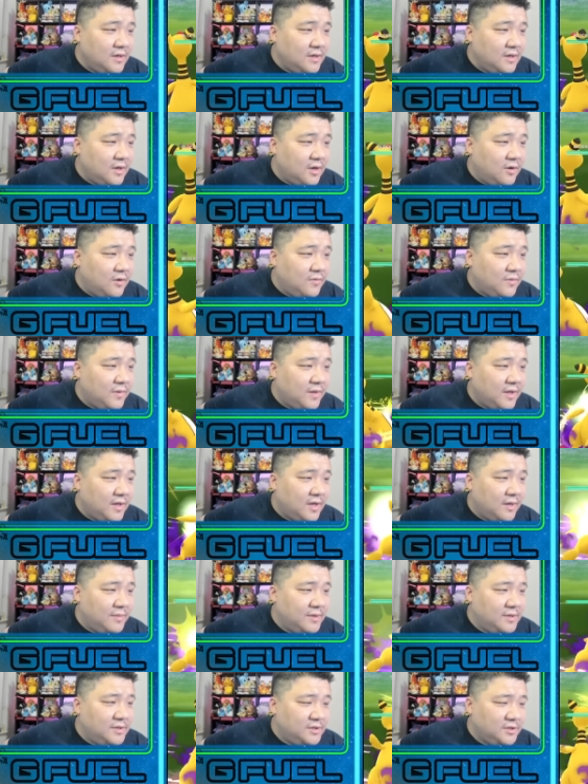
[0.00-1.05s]
Oh, they
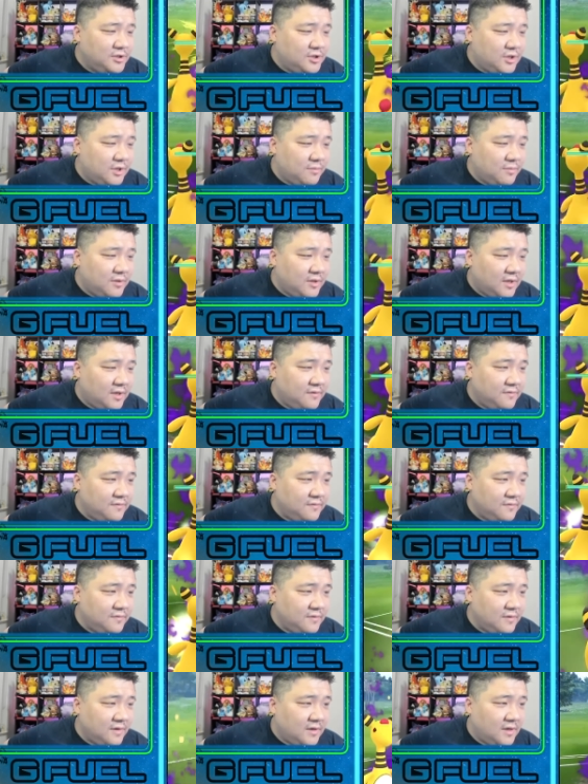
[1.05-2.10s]
come into Jumpluff.
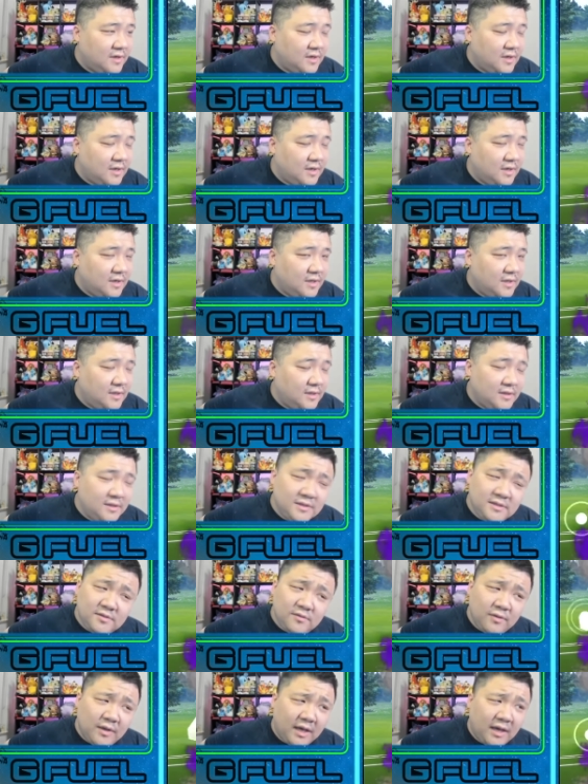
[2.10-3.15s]
Uh, this is
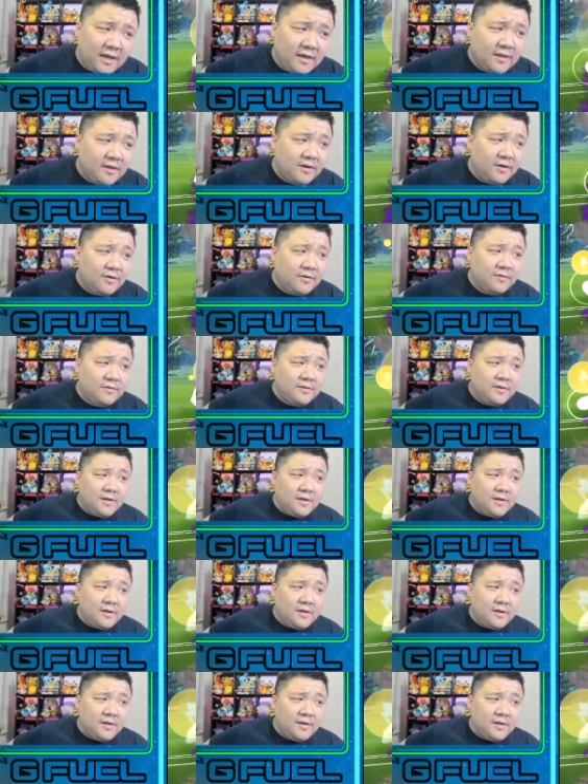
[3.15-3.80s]
okay though.